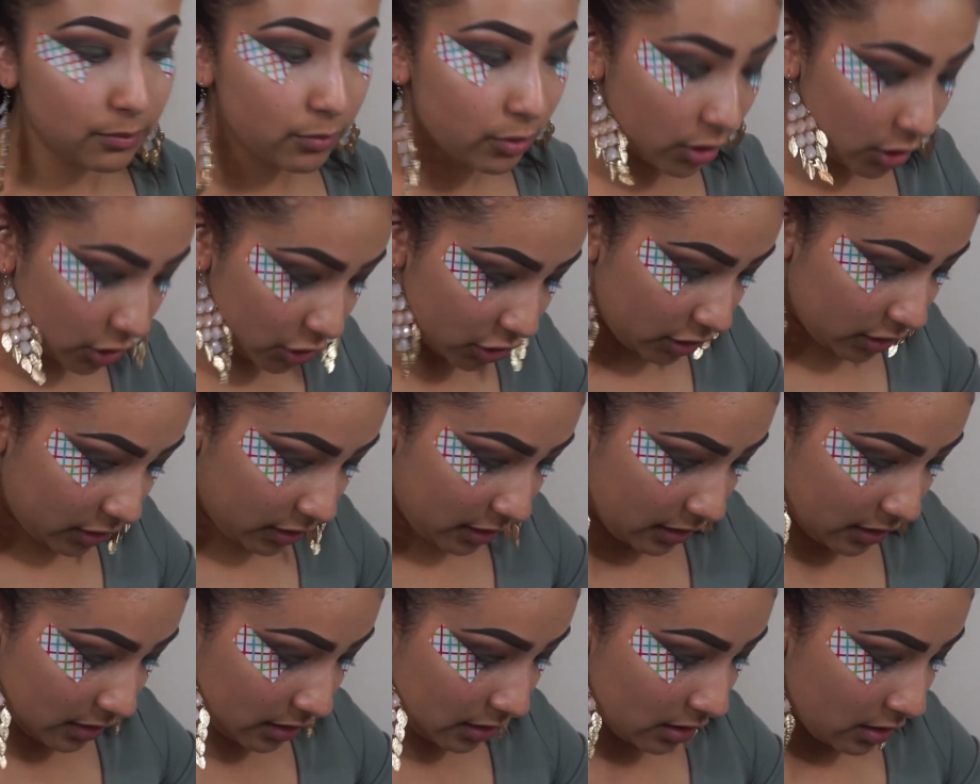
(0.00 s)
brush, and
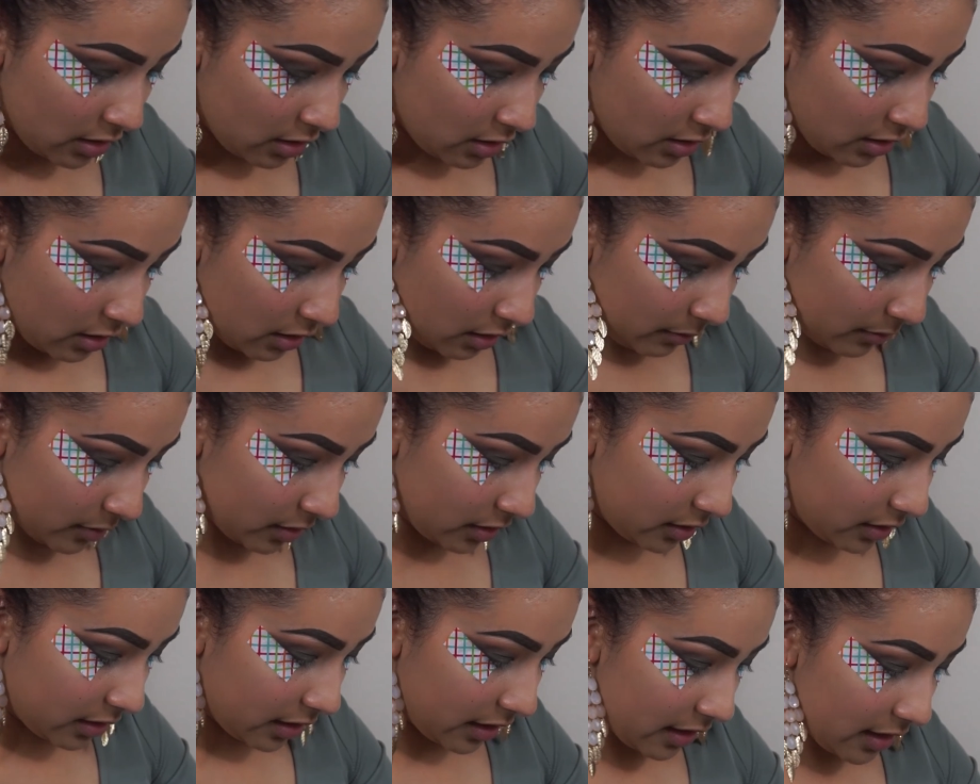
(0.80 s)
then I'm going
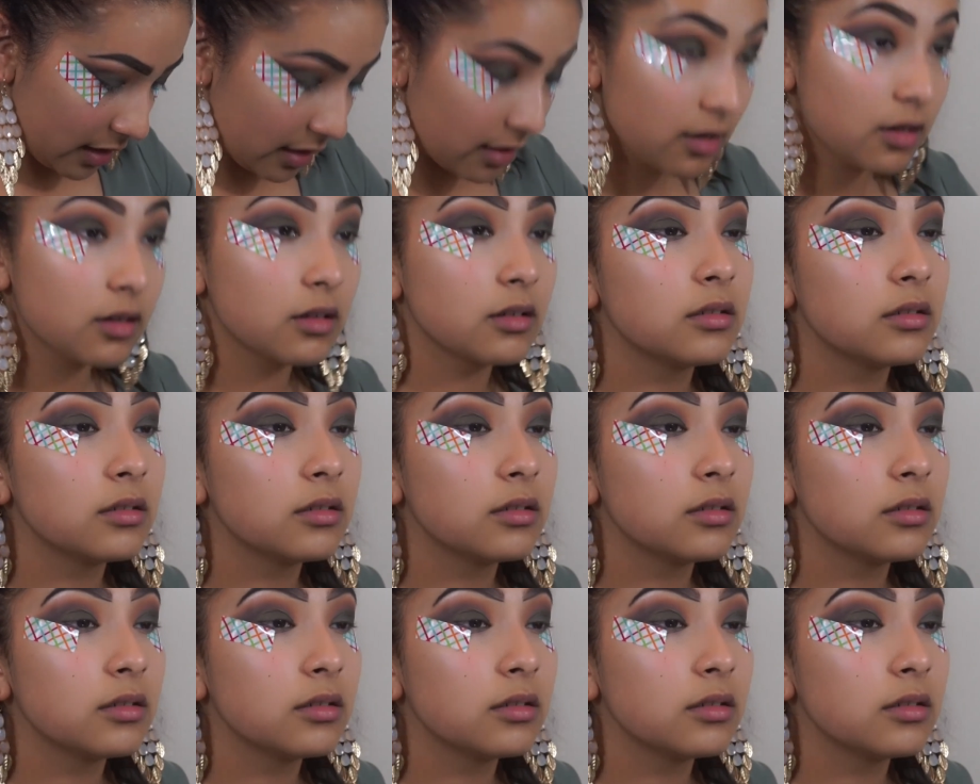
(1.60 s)
to take